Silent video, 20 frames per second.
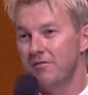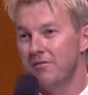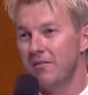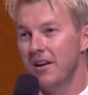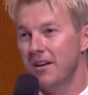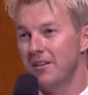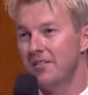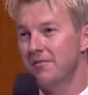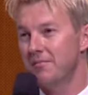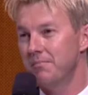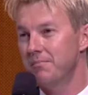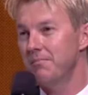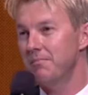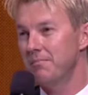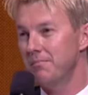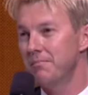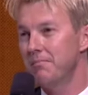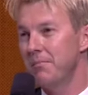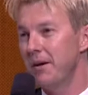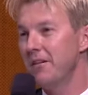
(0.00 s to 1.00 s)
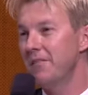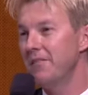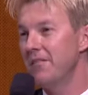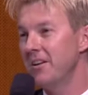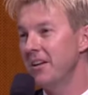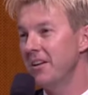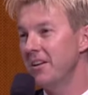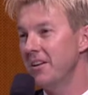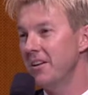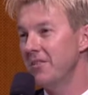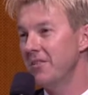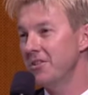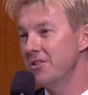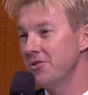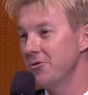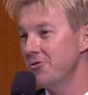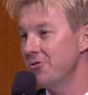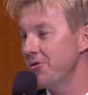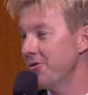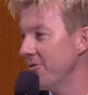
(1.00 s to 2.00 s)
it's benefiting the
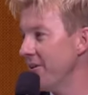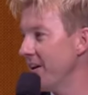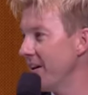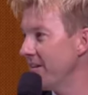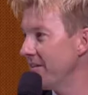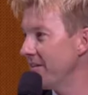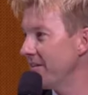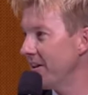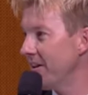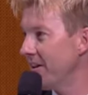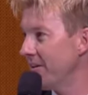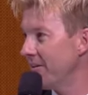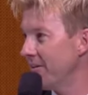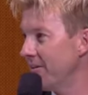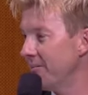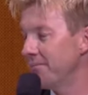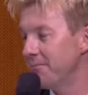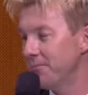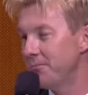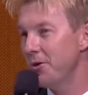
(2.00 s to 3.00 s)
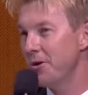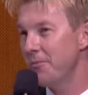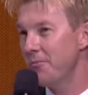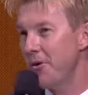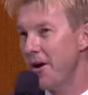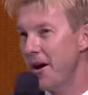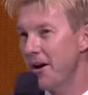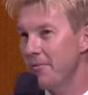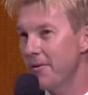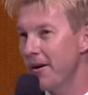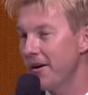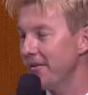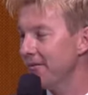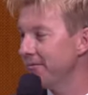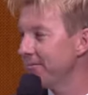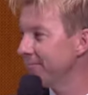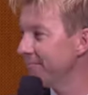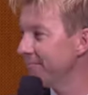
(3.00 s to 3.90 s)
children already. So I'm pretty proud about it.